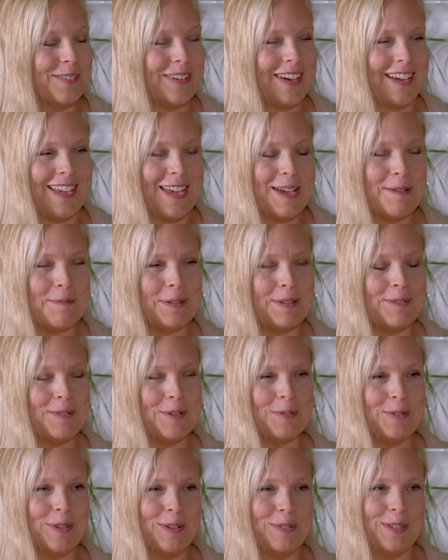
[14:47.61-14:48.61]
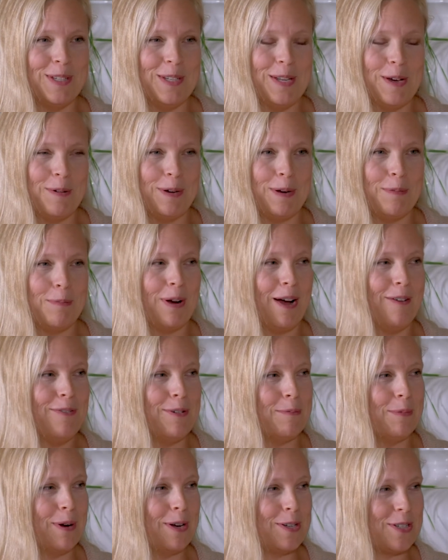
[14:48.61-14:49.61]
I can't believe you even know what a
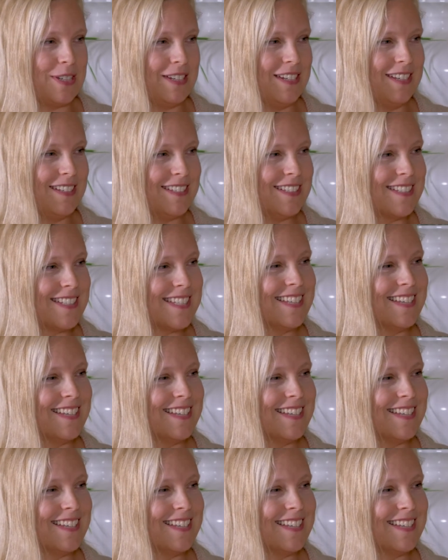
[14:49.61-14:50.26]
profit margin is.